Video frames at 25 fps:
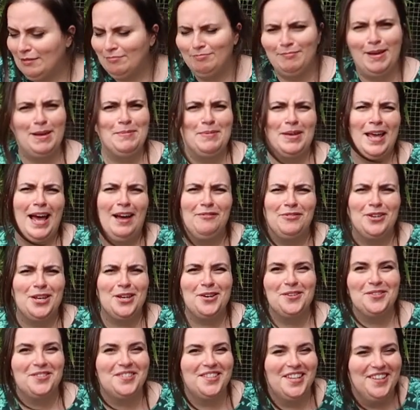maybe have a
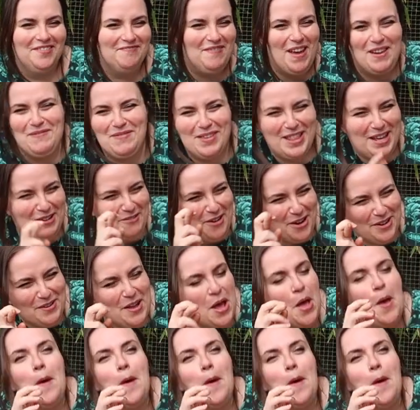use. Maybe they won't.